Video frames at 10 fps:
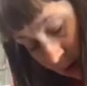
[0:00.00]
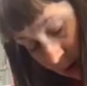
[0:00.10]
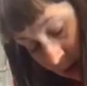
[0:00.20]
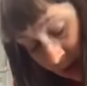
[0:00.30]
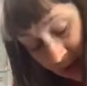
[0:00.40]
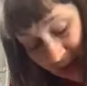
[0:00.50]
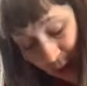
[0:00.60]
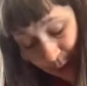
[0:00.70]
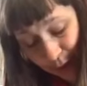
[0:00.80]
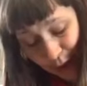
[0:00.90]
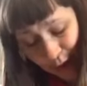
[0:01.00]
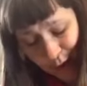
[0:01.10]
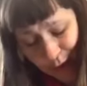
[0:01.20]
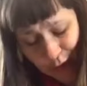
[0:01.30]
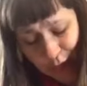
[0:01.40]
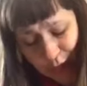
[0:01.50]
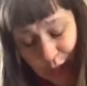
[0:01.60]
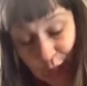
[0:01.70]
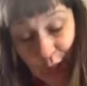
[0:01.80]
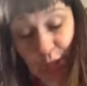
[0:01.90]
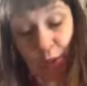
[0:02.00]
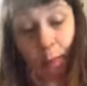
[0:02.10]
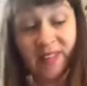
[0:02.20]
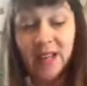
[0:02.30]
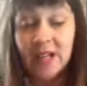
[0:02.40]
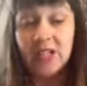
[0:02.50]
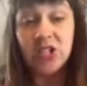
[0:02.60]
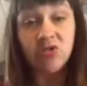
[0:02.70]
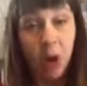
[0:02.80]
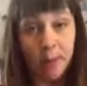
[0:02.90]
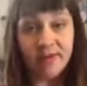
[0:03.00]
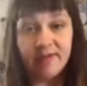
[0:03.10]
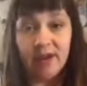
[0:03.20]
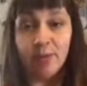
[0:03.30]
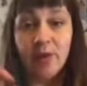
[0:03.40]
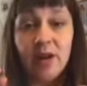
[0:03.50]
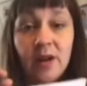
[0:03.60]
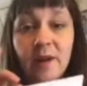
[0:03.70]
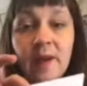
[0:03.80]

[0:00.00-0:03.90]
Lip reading: This is helpful if you decide to use something like a striped fabric.